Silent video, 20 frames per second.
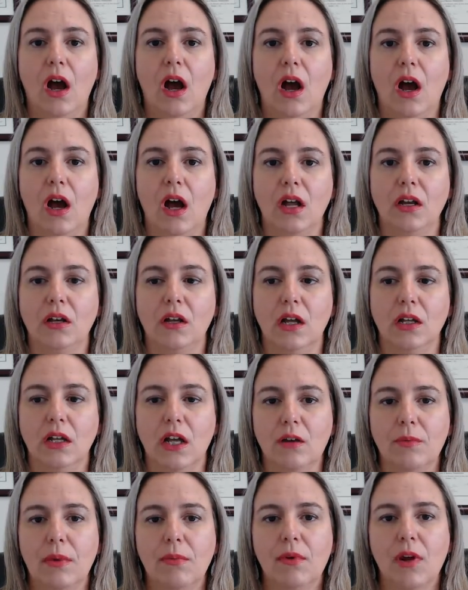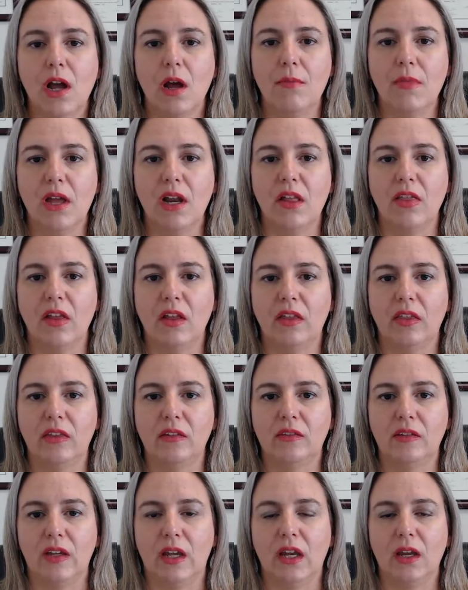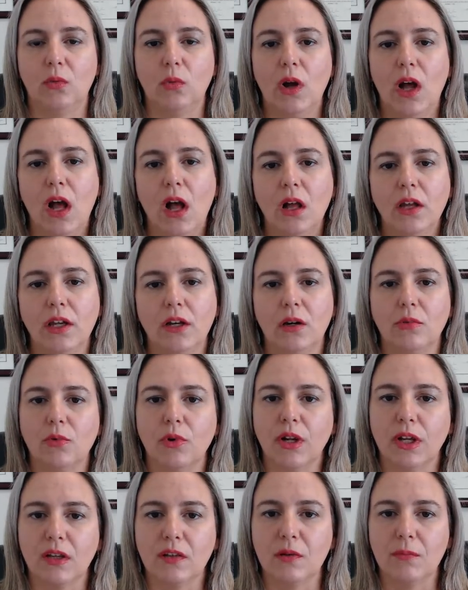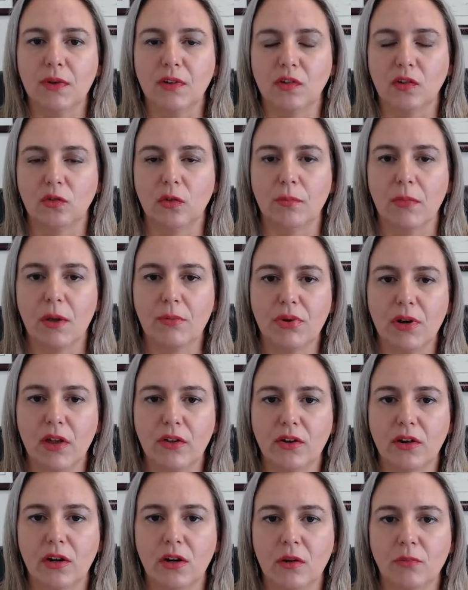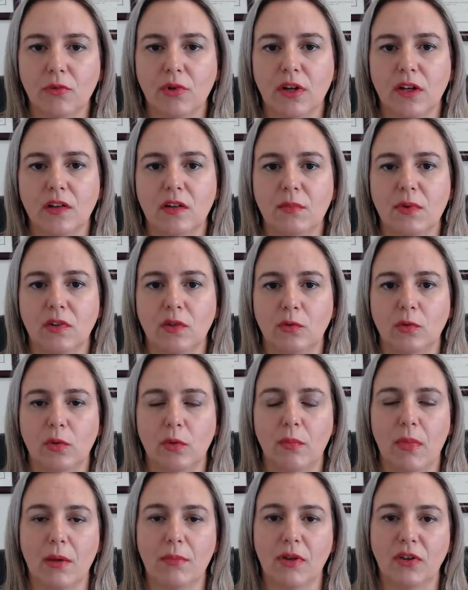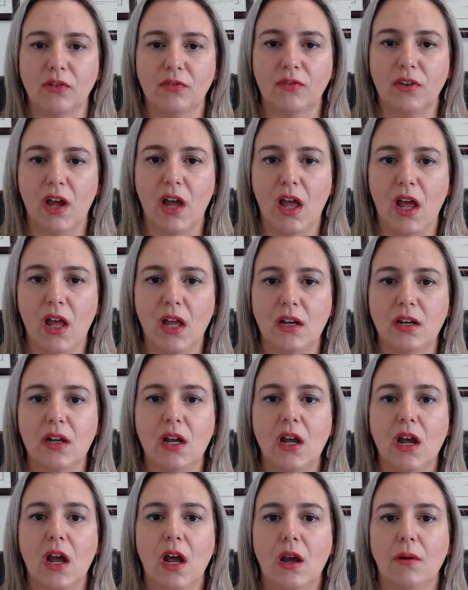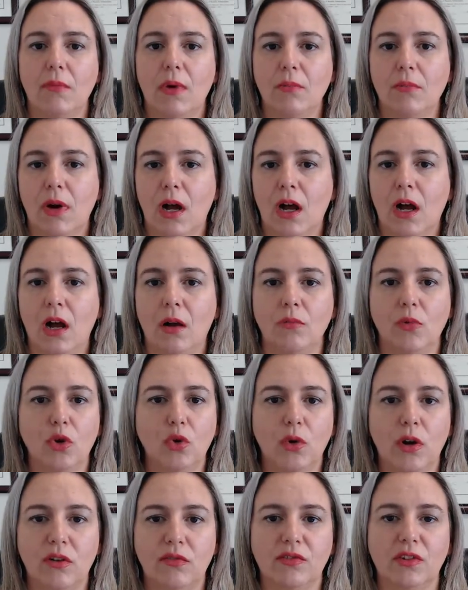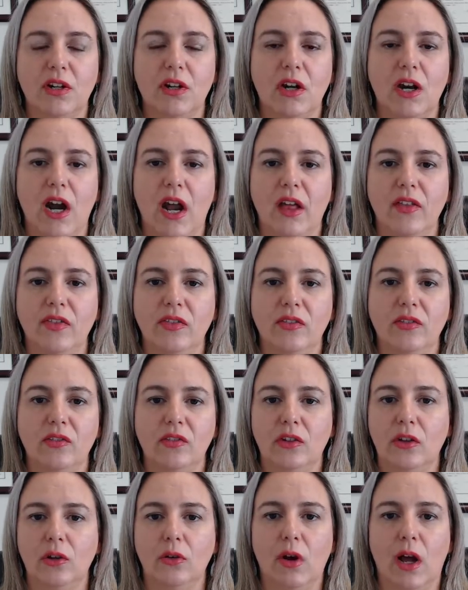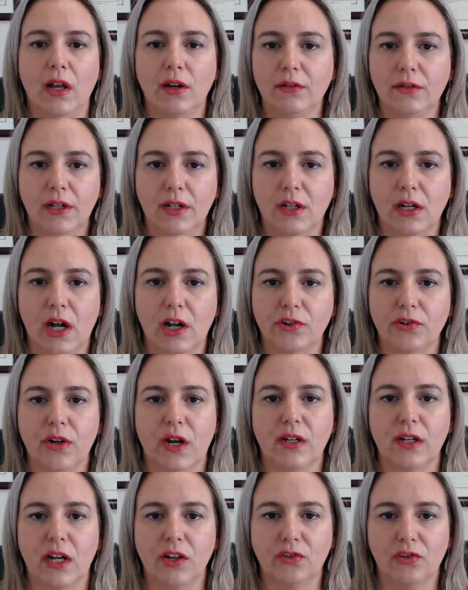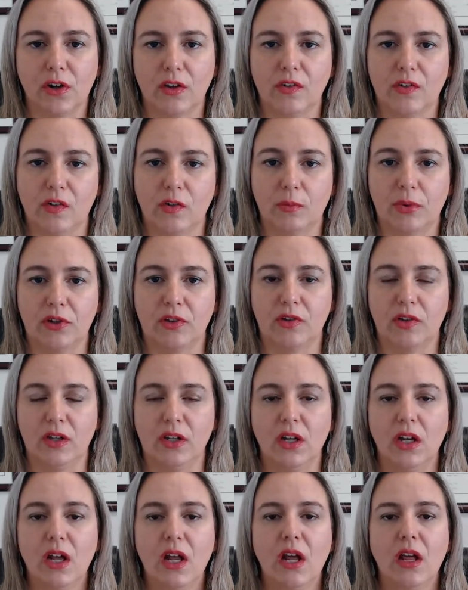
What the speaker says: A lot of people come in and they say, well, I'm going into business with my brother, I'm going into business with my best friend, my mom, whoever. And so I don't need a contract. I trust this person.